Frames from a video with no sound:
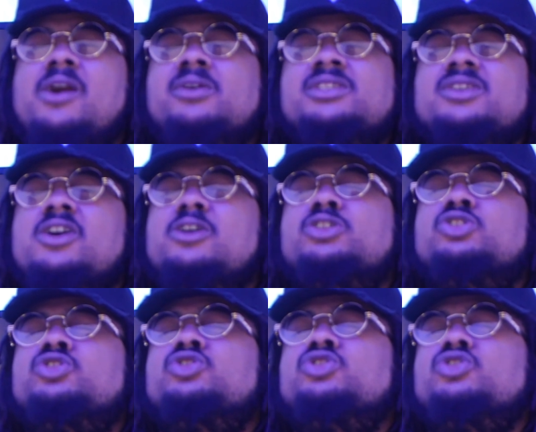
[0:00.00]
outs are
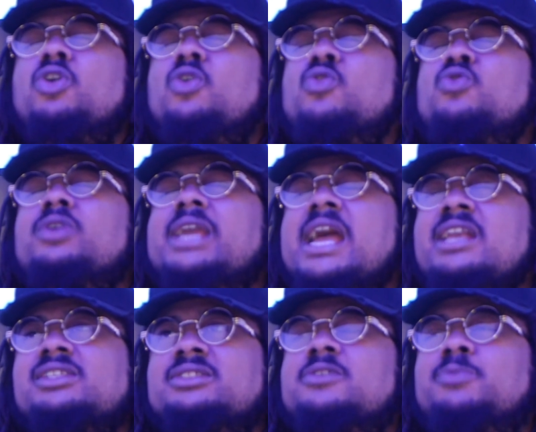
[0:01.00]
so
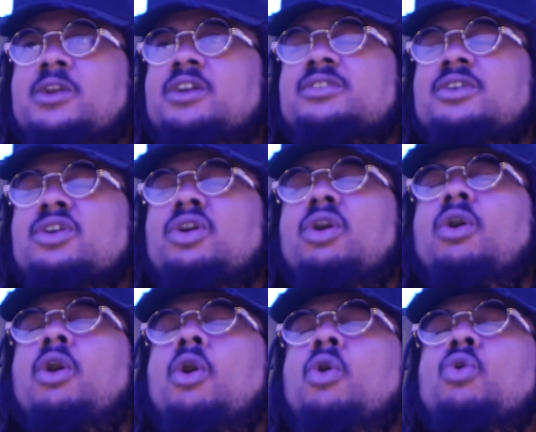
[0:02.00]
gangster, blood.
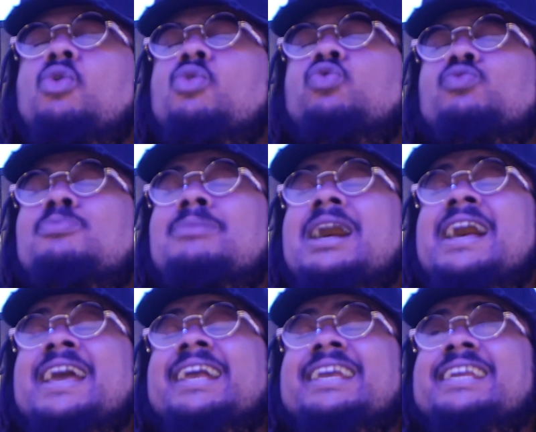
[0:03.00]
Oh
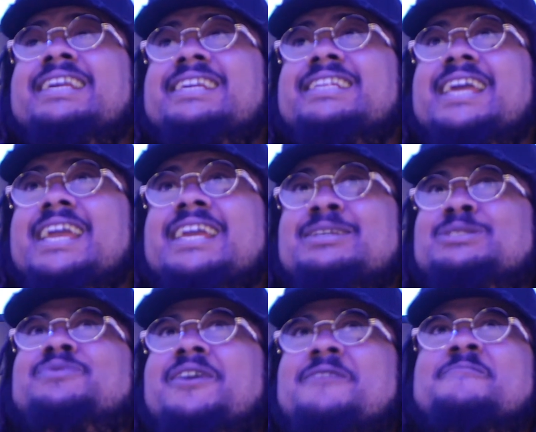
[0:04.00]
my
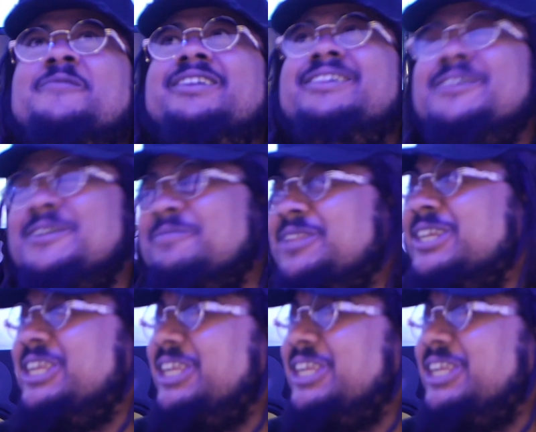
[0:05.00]
days, fam. The